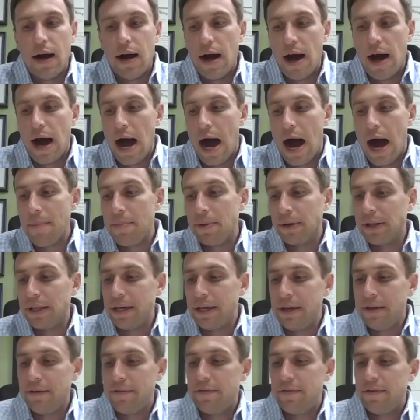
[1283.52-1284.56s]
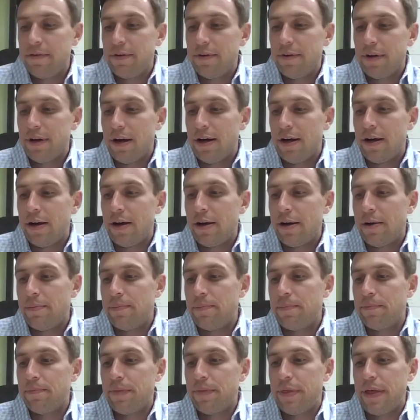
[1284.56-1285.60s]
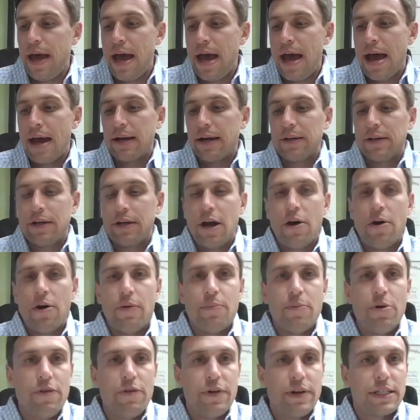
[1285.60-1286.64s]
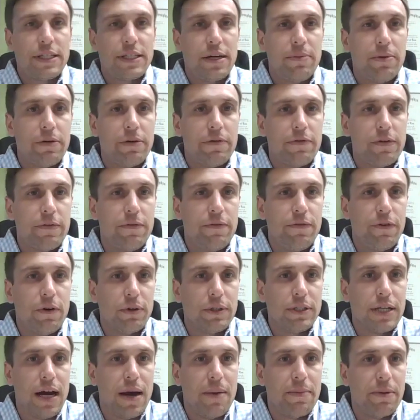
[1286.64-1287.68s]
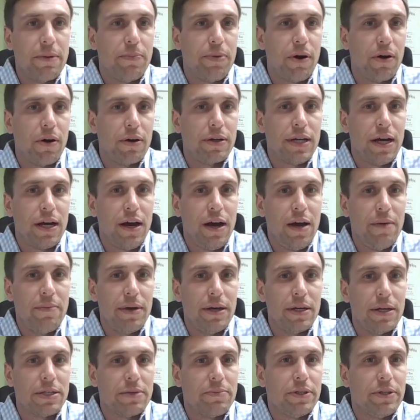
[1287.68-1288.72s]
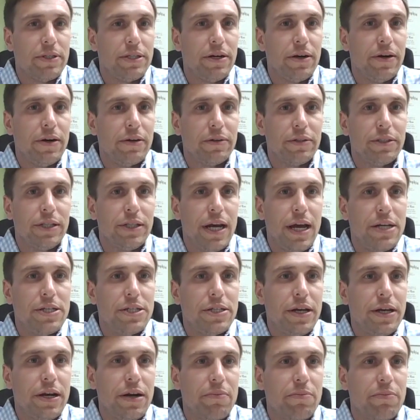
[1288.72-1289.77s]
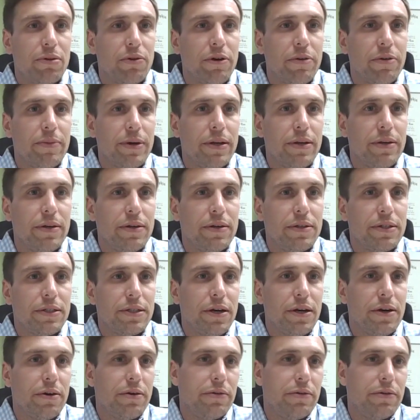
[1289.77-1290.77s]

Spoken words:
I believe that moving someone from full-time to part-time is a material change in their employment. So,